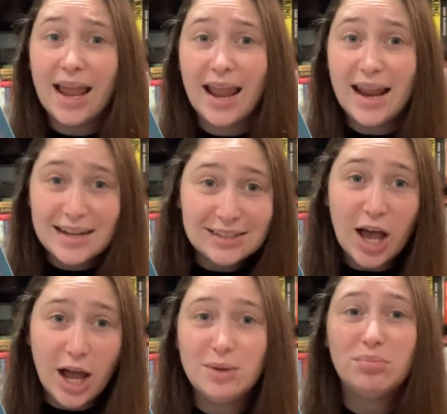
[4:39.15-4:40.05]
It is
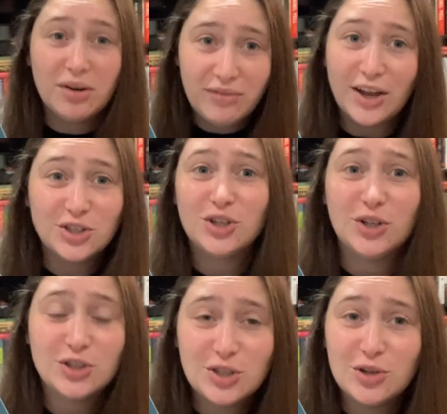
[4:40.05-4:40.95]

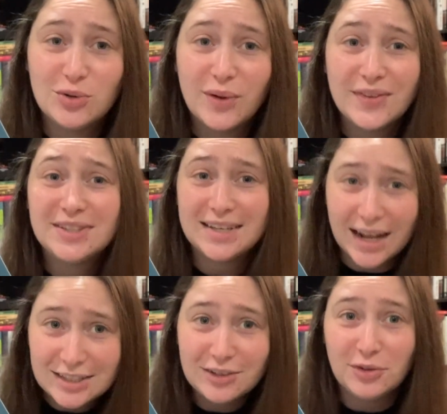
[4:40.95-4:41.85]
unprofessional to
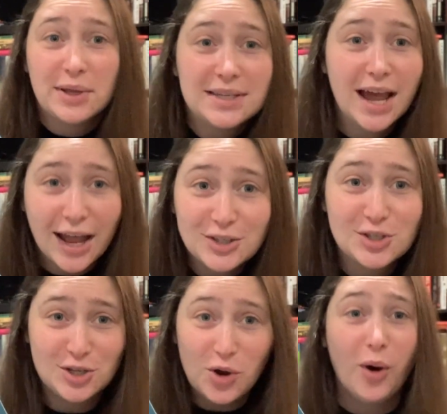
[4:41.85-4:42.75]
seductively
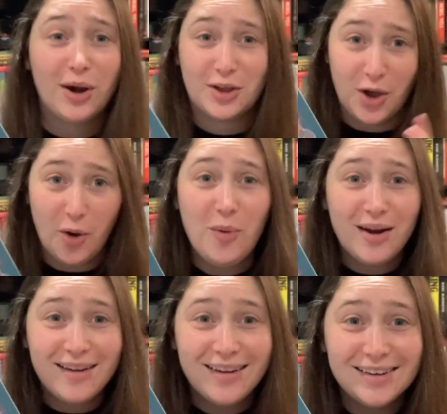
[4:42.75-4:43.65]
touch your
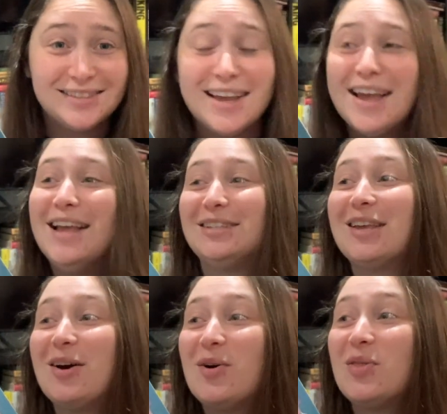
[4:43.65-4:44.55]
coworkers,
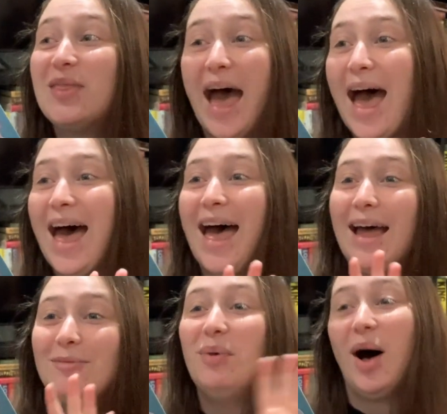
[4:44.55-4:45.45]
so
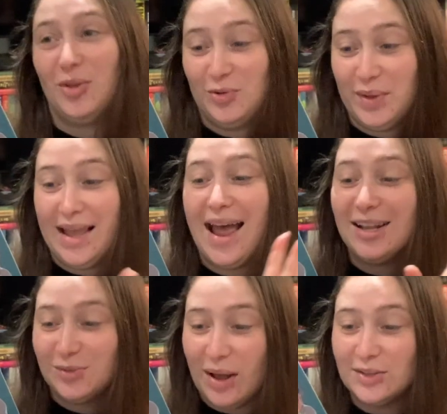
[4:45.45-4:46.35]
that bothered me
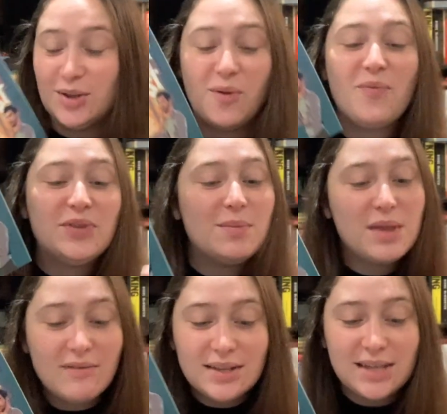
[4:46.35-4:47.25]
as well. So some
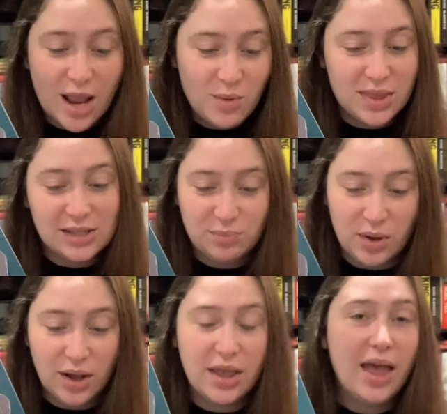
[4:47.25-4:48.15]
give and take with this book.